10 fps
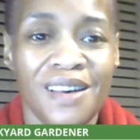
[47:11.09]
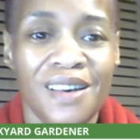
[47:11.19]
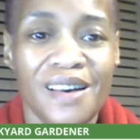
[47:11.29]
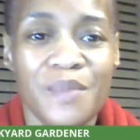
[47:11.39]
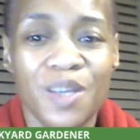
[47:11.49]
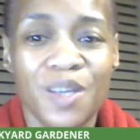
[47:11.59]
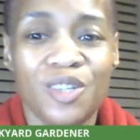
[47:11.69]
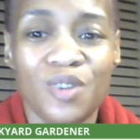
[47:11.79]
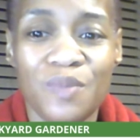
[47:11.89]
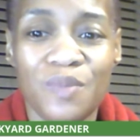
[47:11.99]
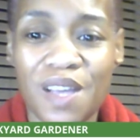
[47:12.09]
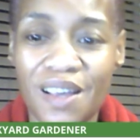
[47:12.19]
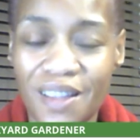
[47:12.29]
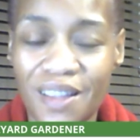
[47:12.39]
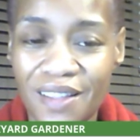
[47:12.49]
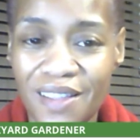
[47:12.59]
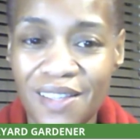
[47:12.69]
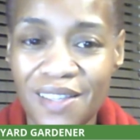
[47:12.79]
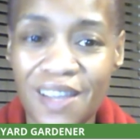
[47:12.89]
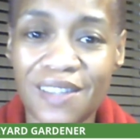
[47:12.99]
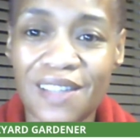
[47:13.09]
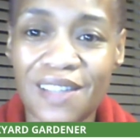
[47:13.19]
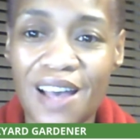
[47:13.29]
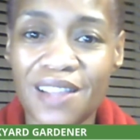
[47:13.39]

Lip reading: I'm extremely excited